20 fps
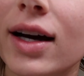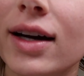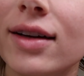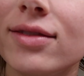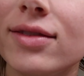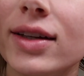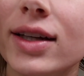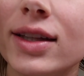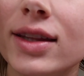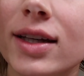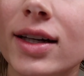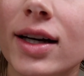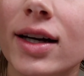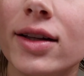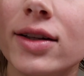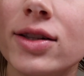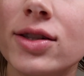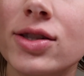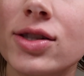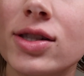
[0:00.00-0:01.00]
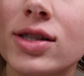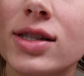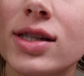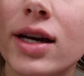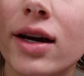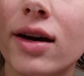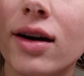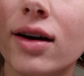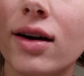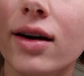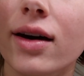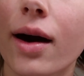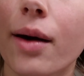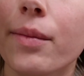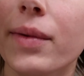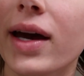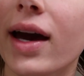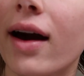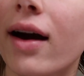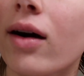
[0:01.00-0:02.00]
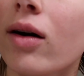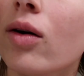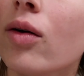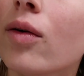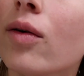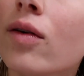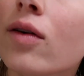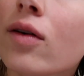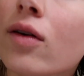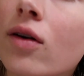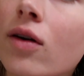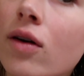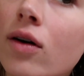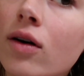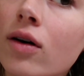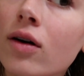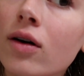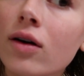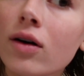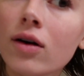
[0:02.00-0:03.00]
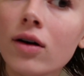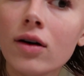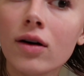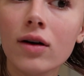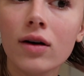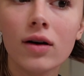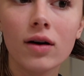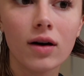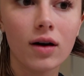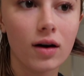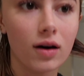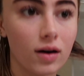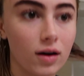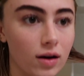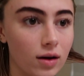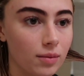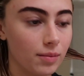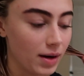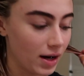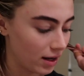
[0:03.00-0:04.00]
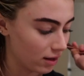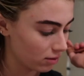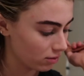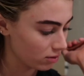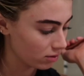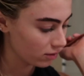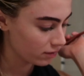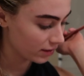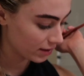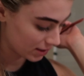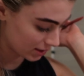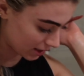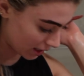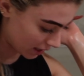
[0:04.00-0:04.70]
I feel like the color is just like coming out. I don't know if this